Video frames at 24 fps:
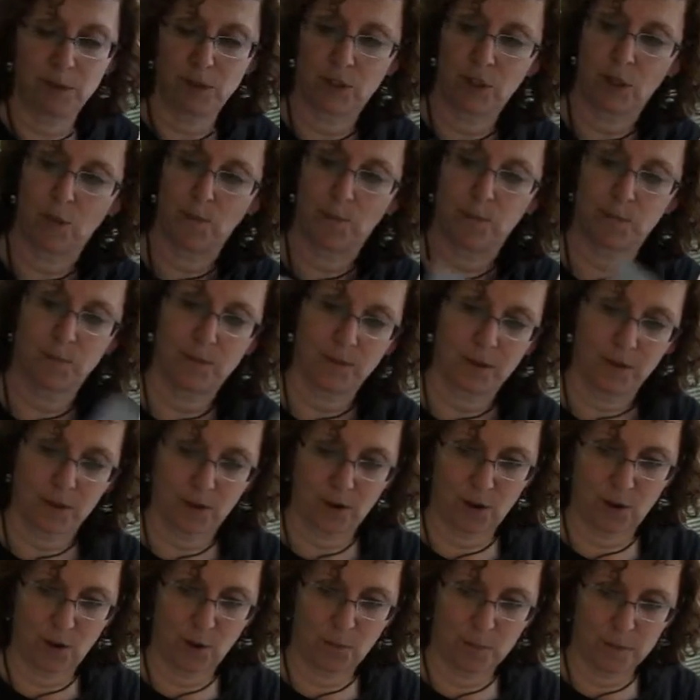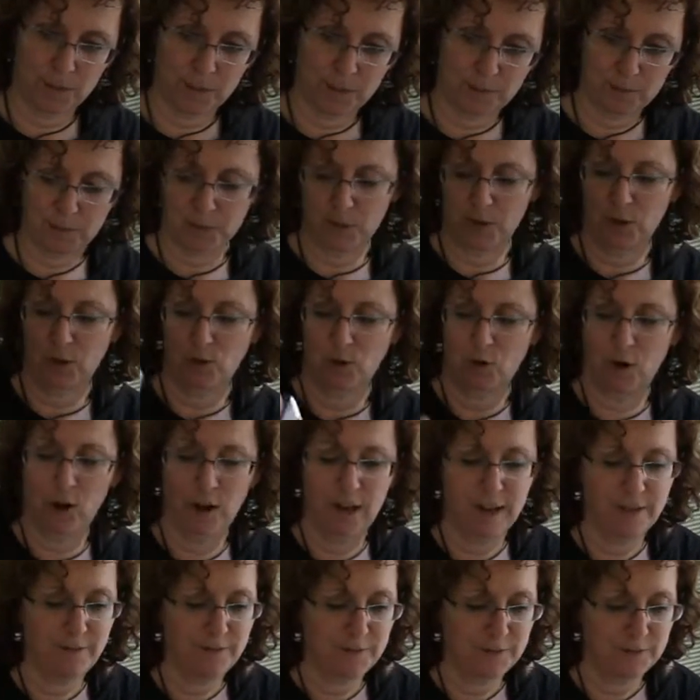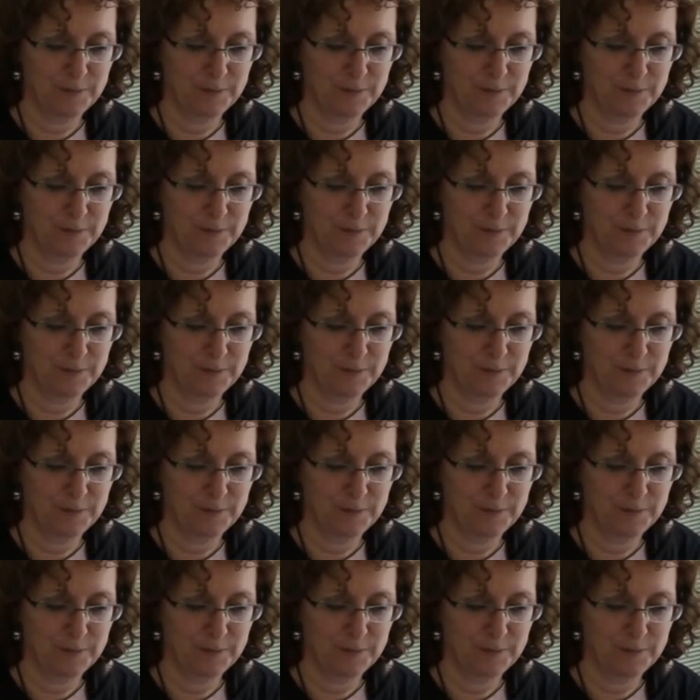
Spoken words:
So open up the drive